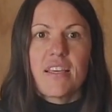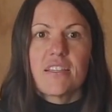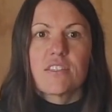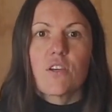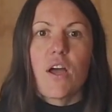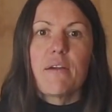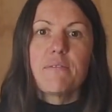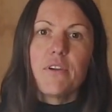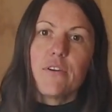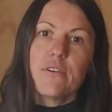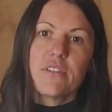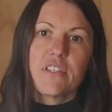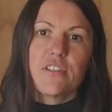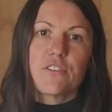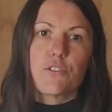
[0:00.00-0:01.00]
So I'm going
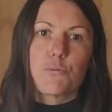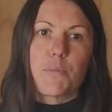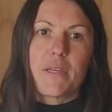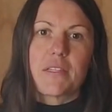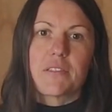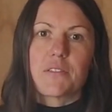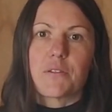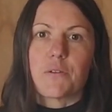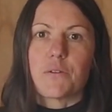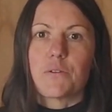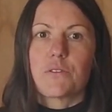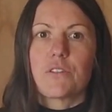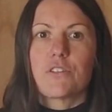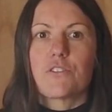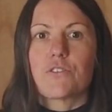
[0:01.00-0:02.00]
to use a pencil
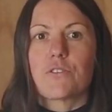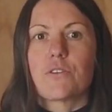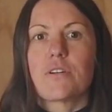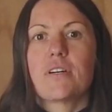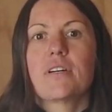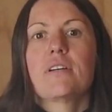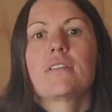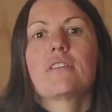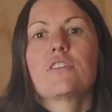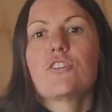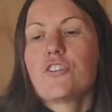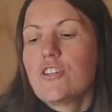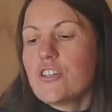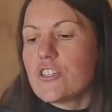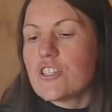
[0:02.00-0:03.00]
to draw the
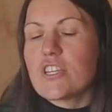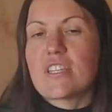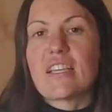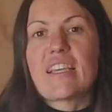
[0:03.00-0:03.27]
church and the